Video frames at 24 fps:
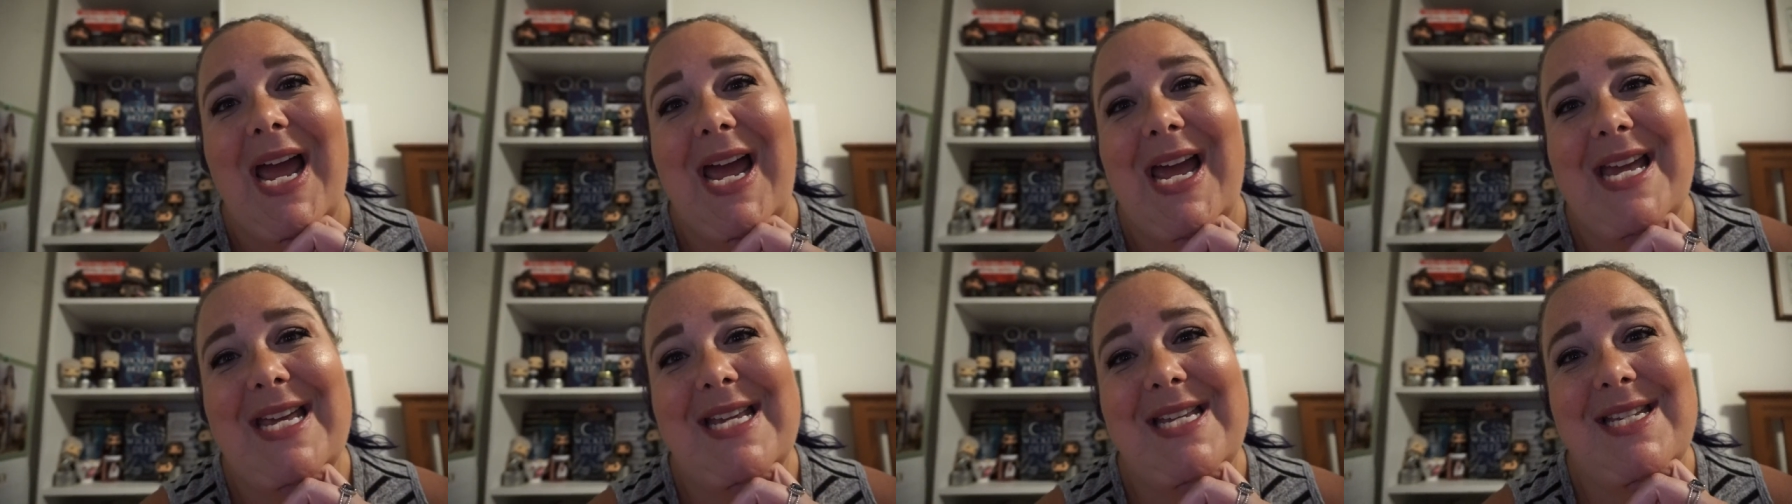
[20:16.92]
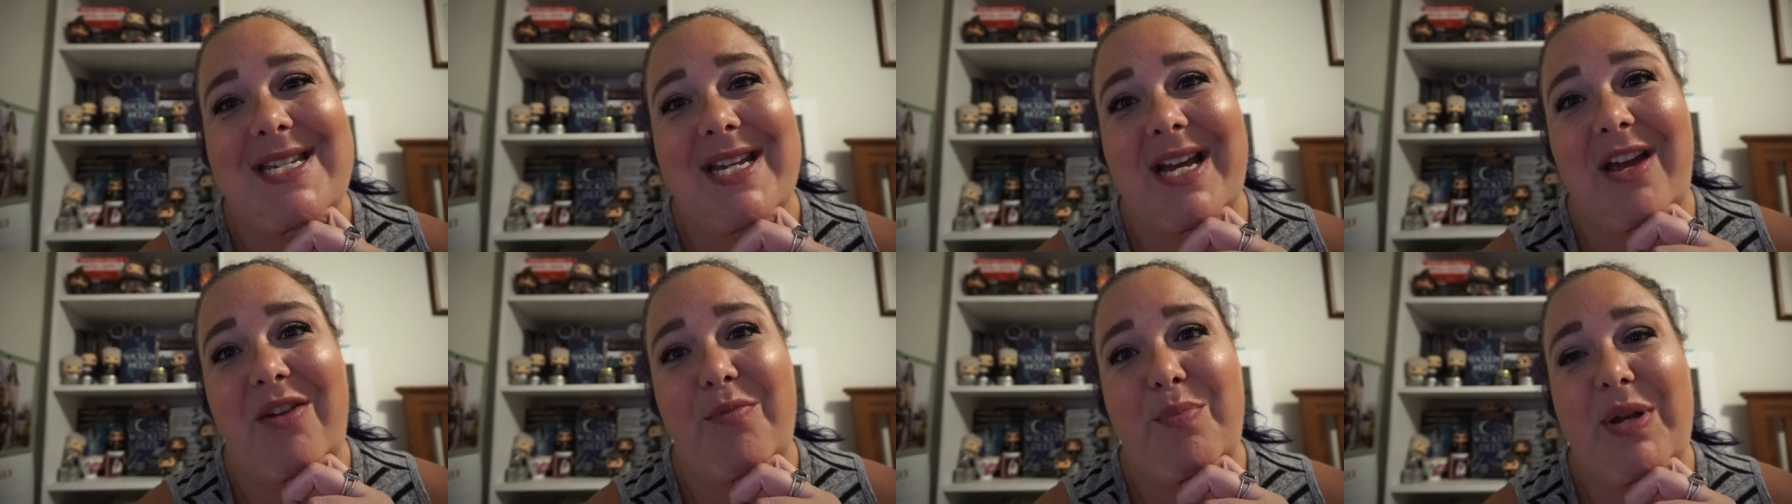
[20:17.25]

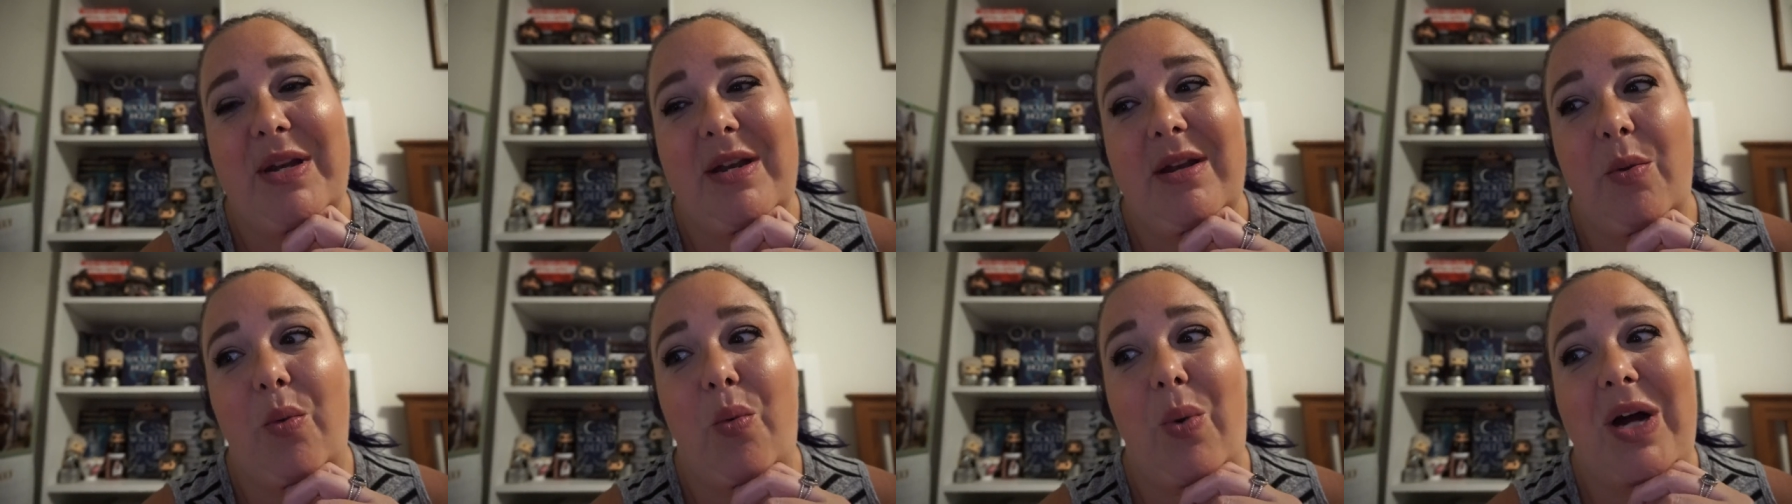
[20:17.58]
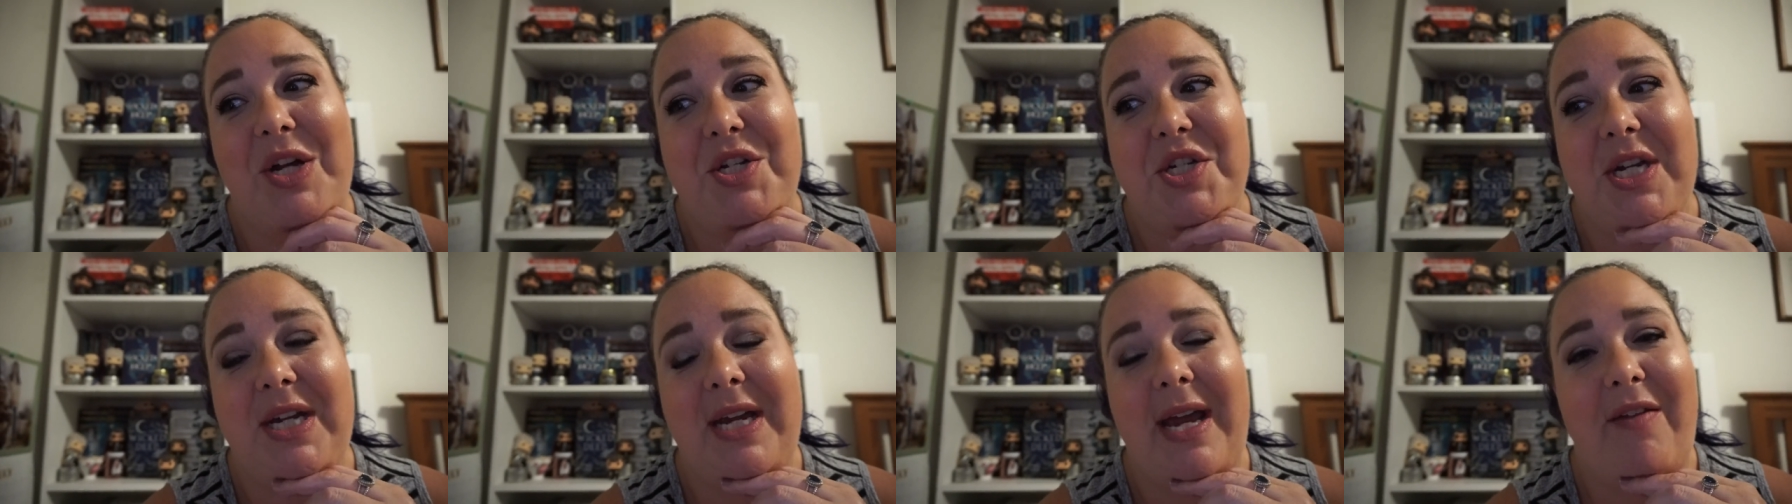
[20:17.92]
And I've been
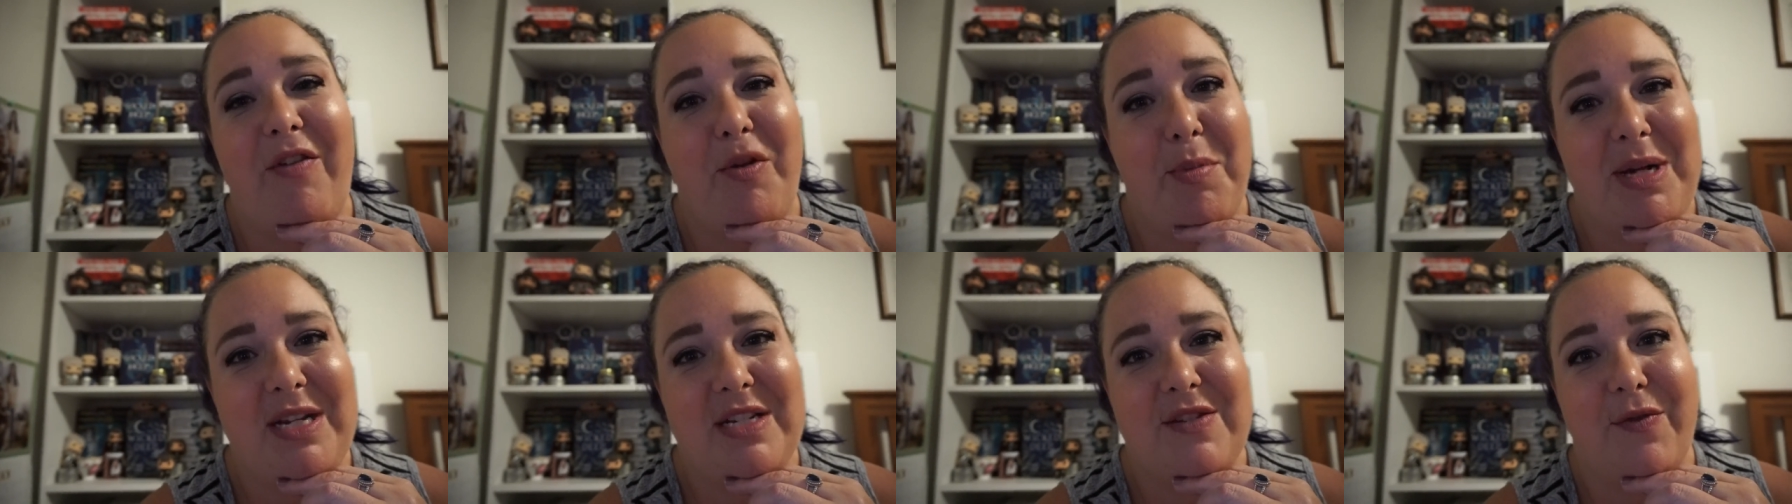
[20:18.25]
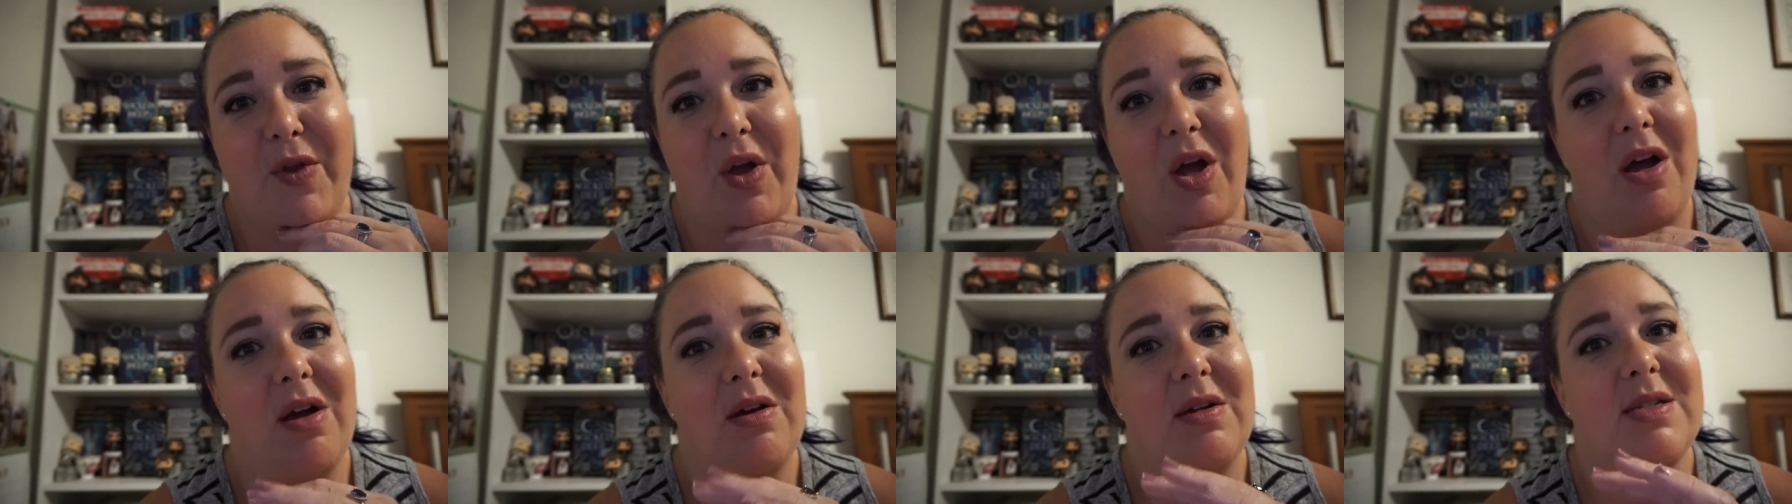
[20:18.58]
watching everybody's
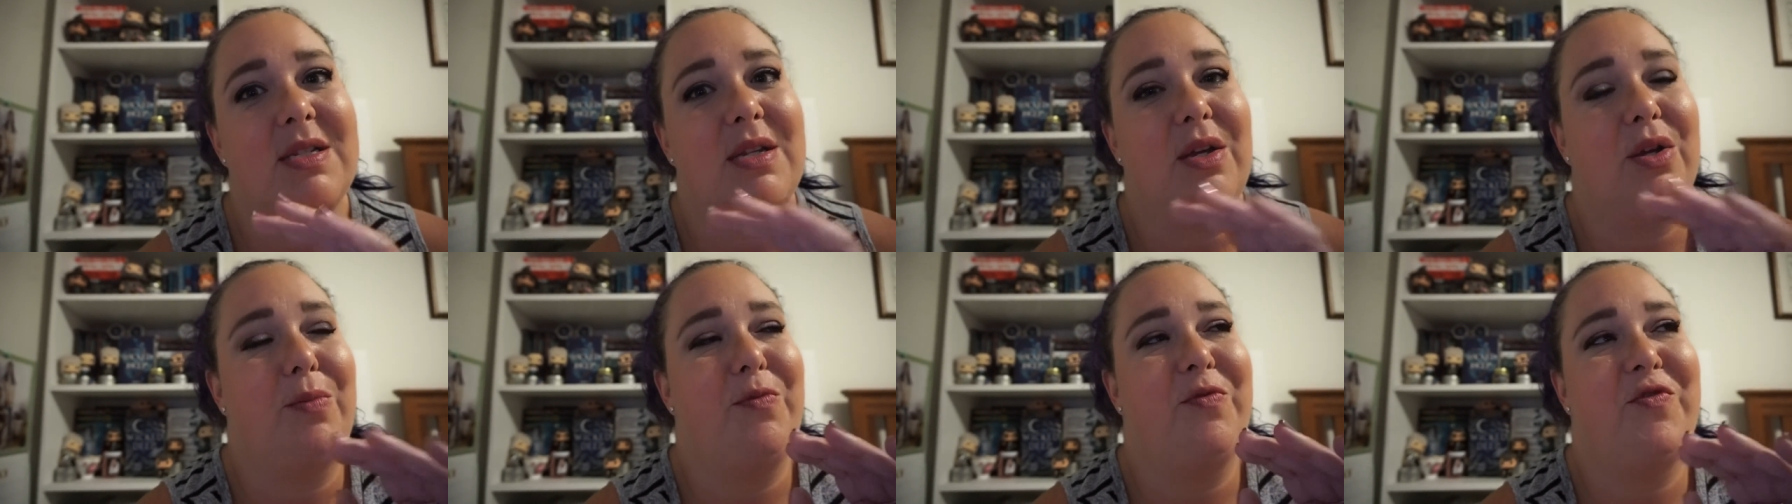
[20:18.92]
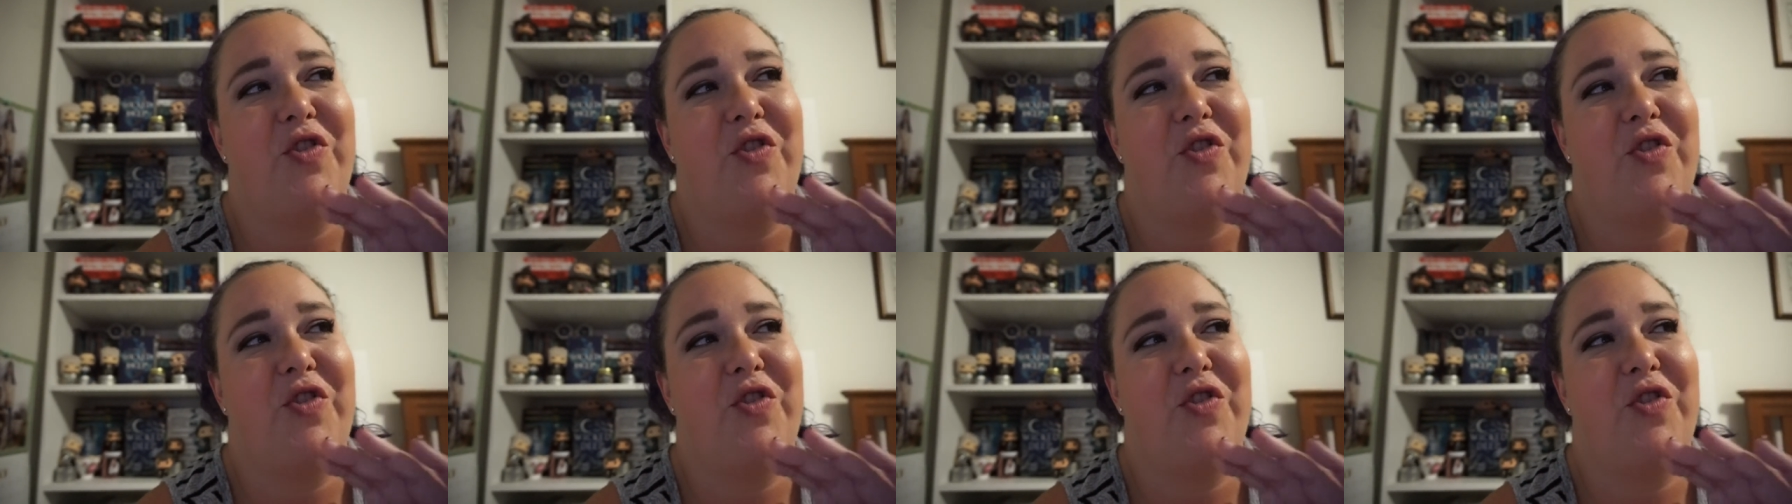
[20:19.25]
vlogs,